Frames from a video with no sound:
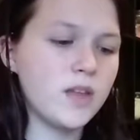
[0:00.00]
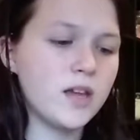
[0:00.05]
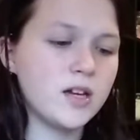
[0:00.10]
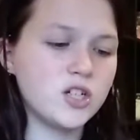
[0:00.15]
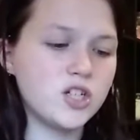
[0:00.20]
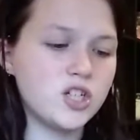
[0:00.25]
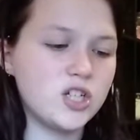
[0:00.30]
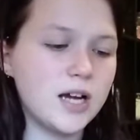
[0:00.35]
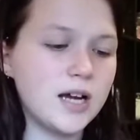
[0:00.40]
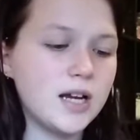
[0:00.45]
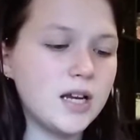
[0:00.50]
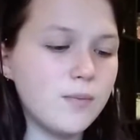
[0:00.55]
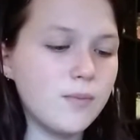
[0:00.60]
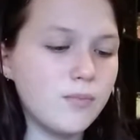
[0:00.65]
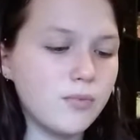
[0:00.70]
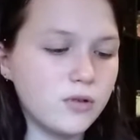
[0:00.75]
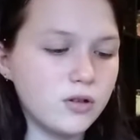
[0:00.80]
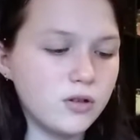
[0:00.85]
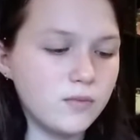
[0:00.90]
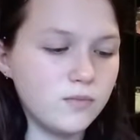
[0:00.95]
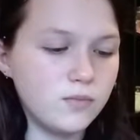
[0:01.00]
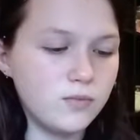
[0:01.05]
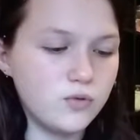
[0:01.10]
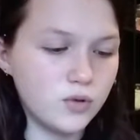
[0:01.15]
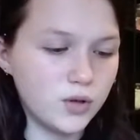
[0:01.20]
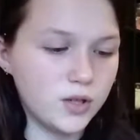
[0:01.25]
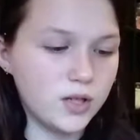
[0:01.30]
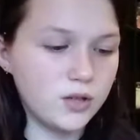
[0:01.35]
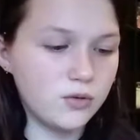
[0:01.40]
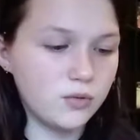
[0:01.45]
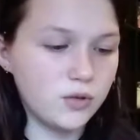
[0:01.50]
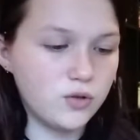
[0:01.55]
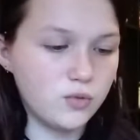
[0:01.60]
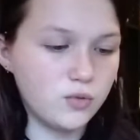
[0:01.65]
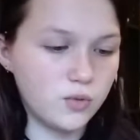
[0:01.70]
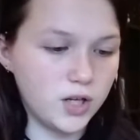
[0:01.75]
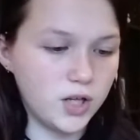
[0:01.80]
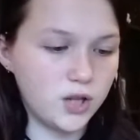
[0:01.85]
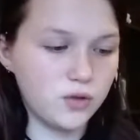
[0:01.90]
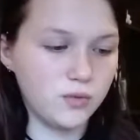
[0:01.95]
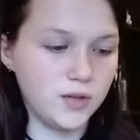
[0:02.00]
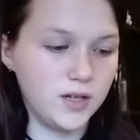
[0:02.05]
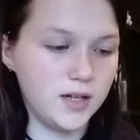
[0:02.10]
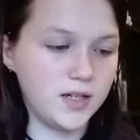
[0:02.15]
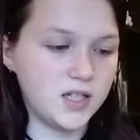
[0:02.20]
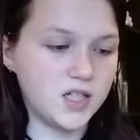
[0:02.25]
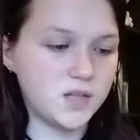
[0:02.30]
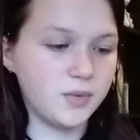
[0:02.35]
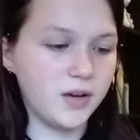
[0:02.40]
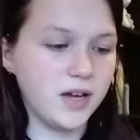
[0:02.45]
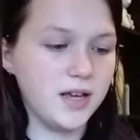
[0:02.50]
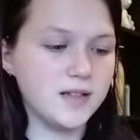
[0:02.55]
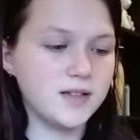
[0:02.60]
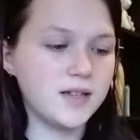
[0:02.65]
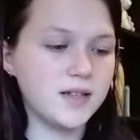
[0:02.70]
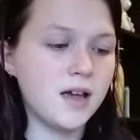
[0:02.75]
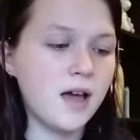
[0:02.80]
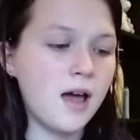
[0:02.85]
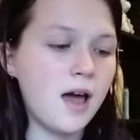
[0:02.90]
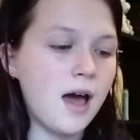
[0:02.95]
Shiny Breloom 2323 explains,